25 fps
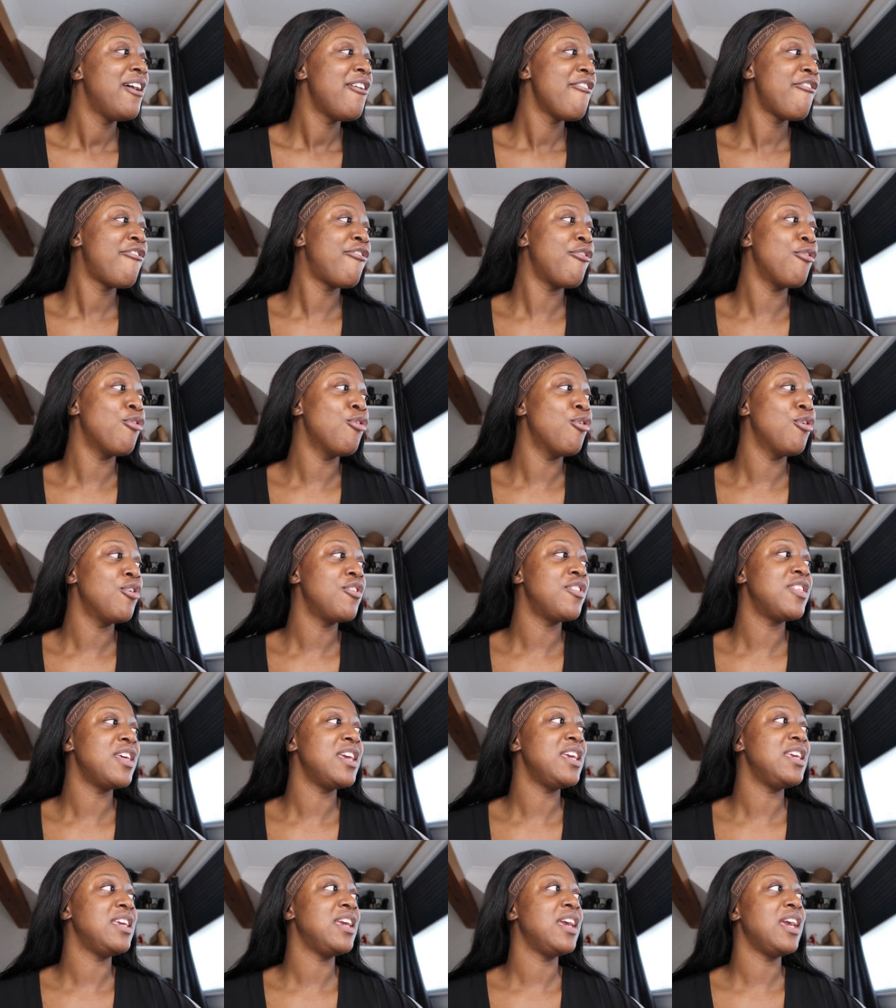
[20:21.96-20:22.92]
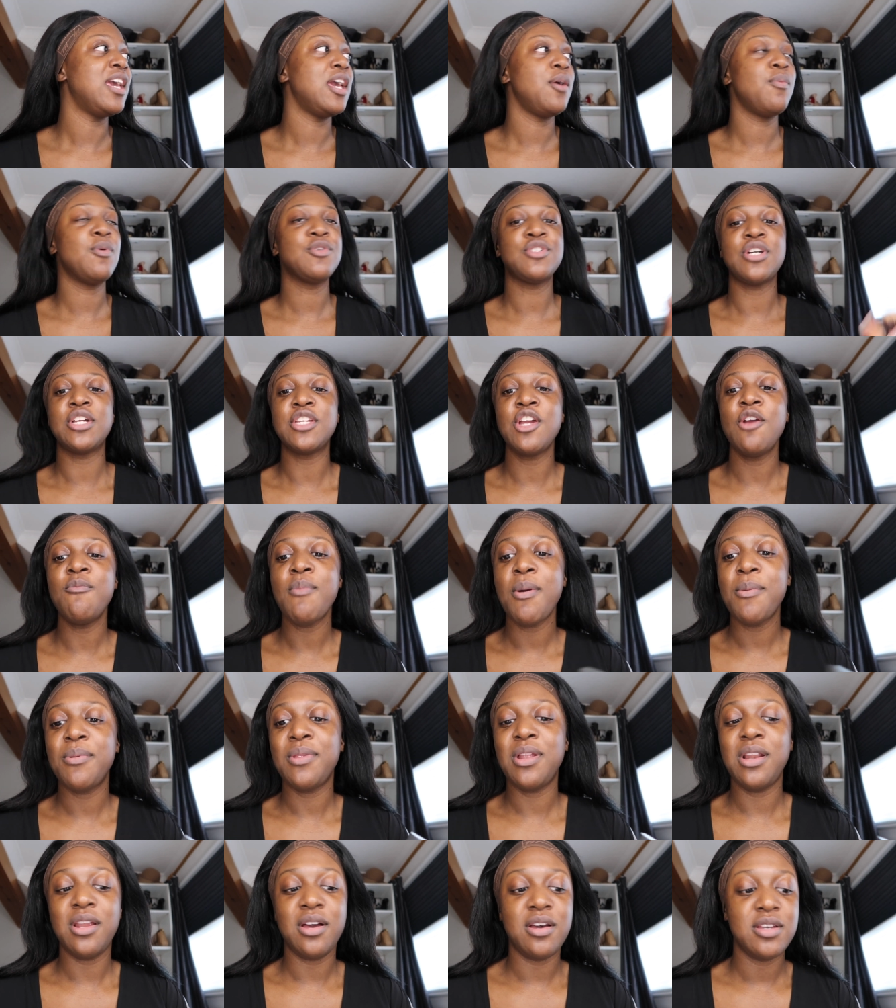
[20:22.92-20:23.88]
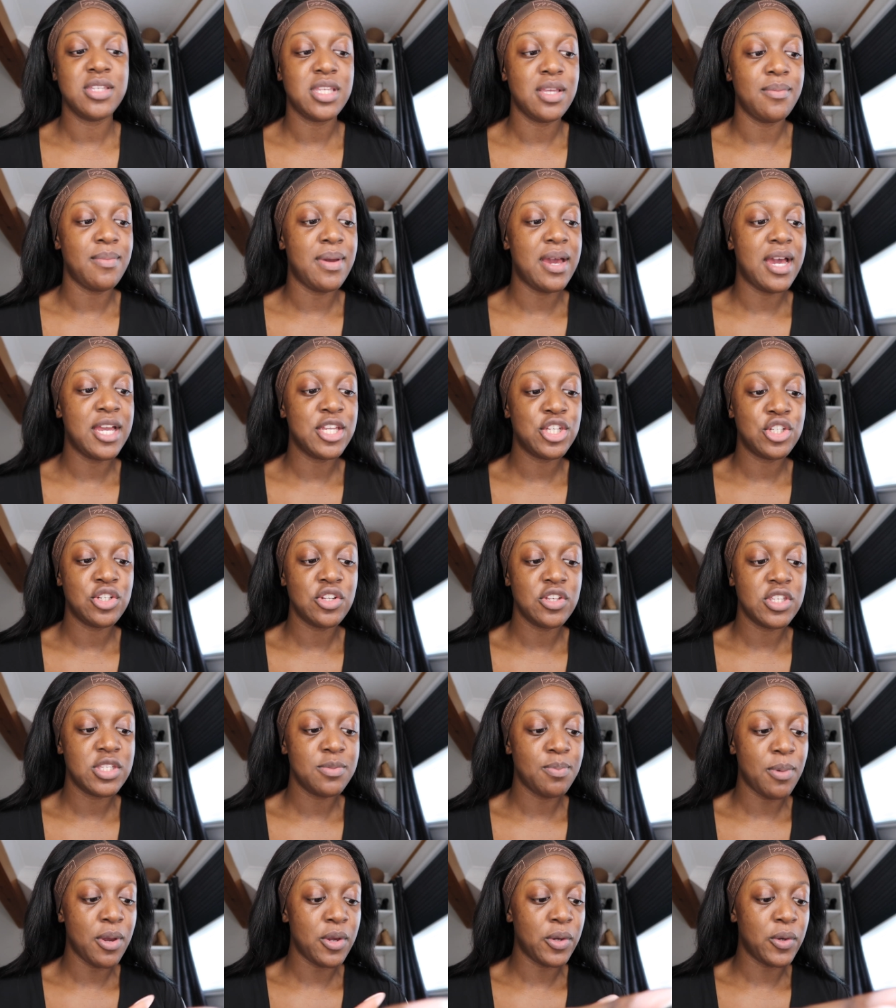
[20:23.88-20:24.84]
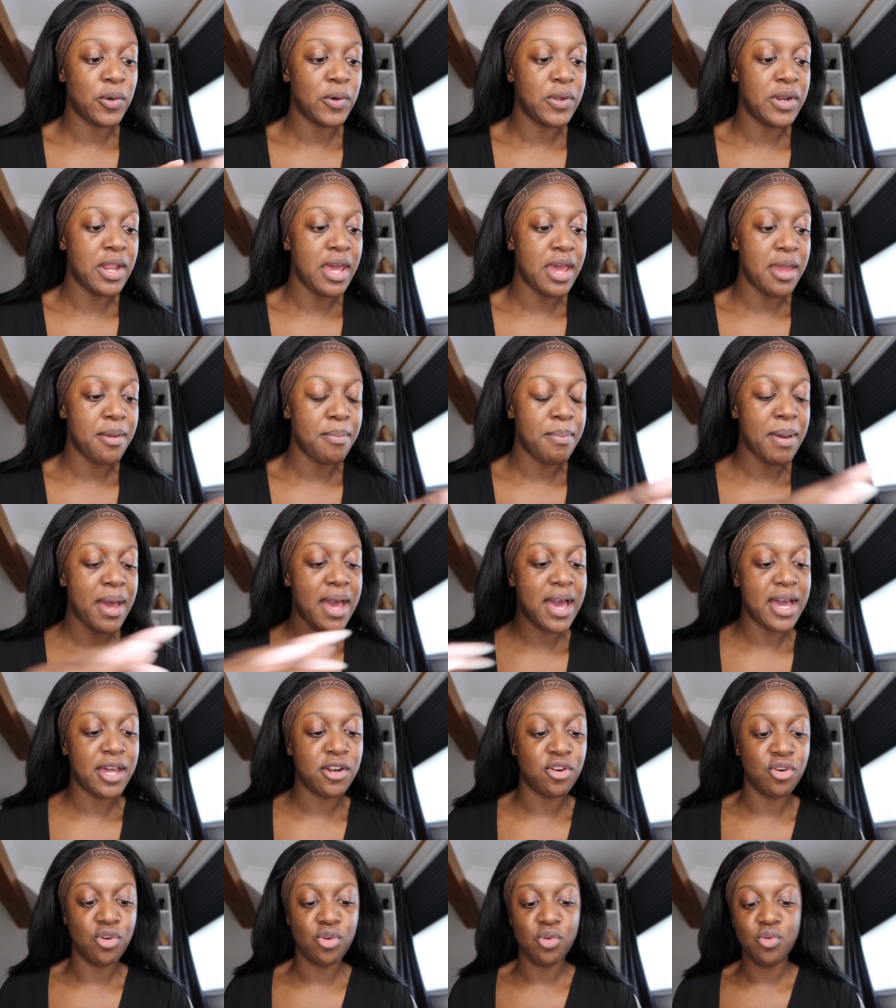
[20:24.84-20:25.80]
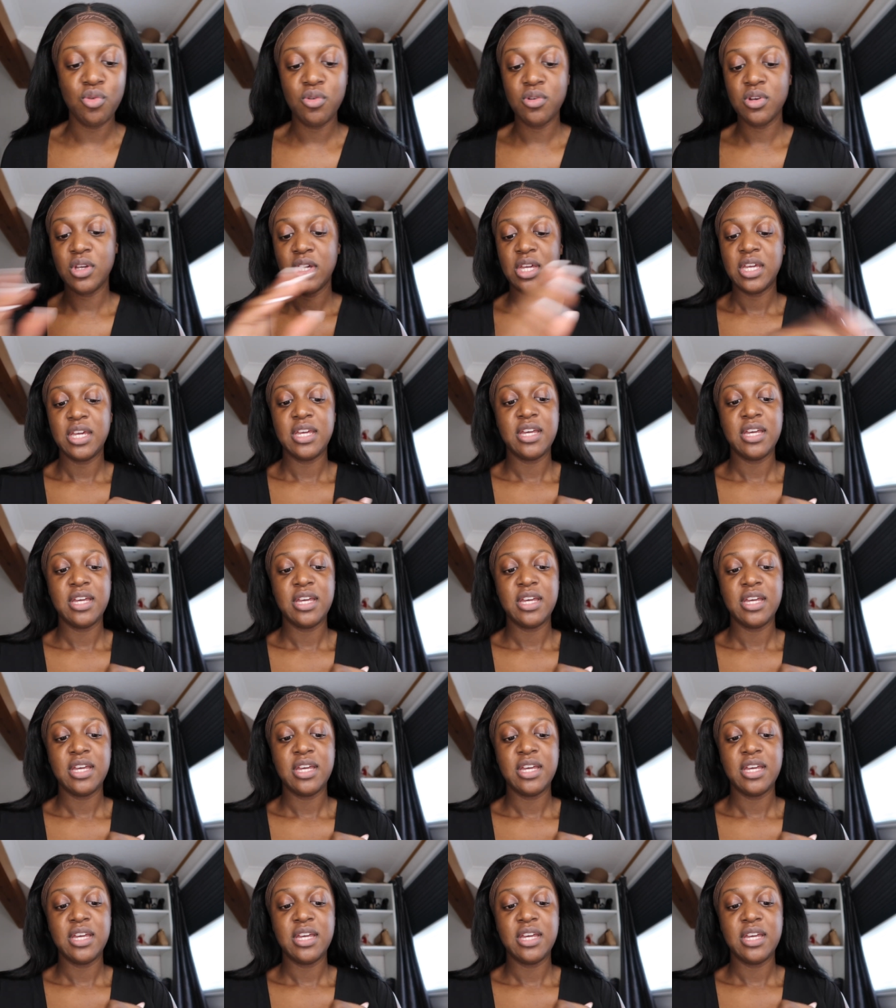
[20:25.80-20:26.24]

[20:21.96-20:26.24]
for the year, which I don't remember the last time I actually spoke on a panel.